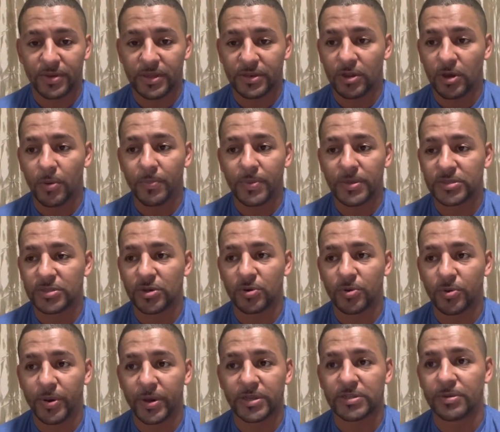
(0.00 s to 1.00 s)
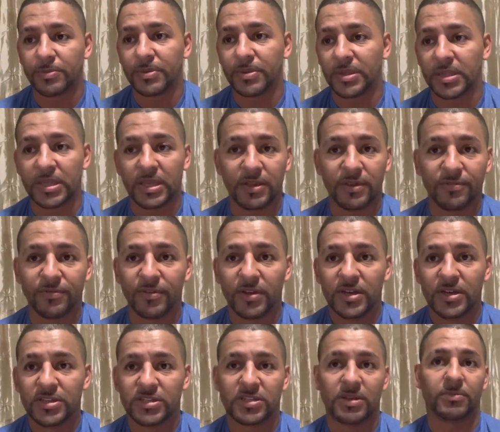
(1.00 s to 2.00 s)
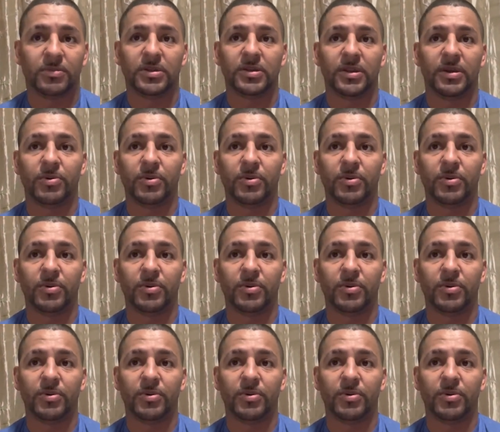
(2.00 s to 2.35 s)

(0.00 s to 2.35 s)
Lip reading: And don't be so quick to believe something